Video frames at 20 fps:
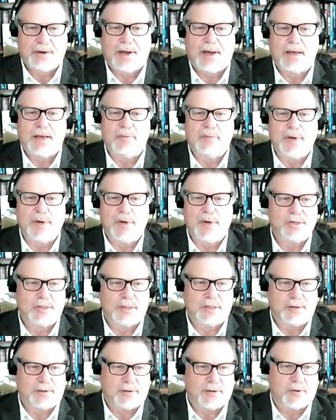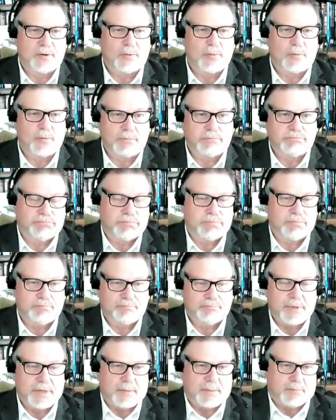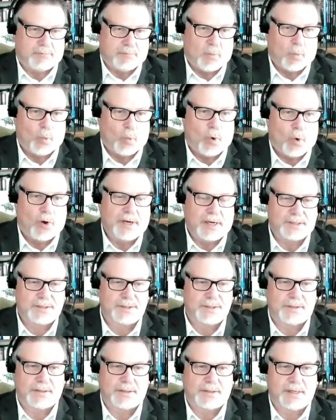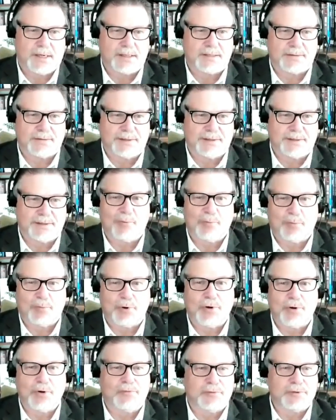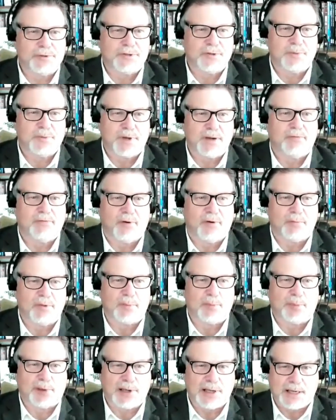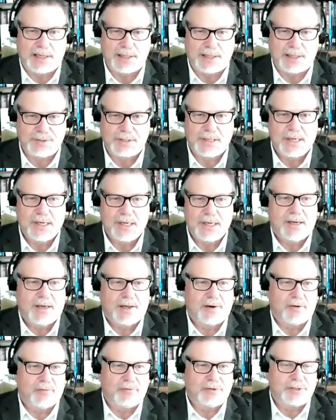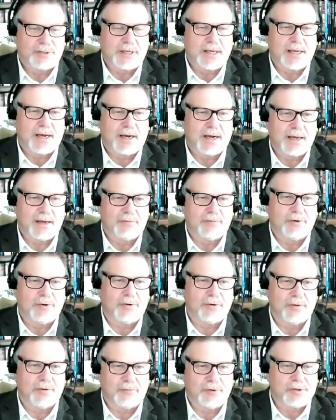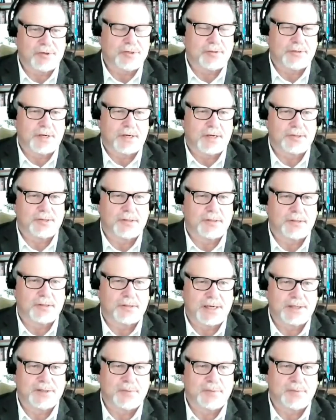And I immediately thought, well, one, it's now proven to be from the police, and obviously I have an unofficial national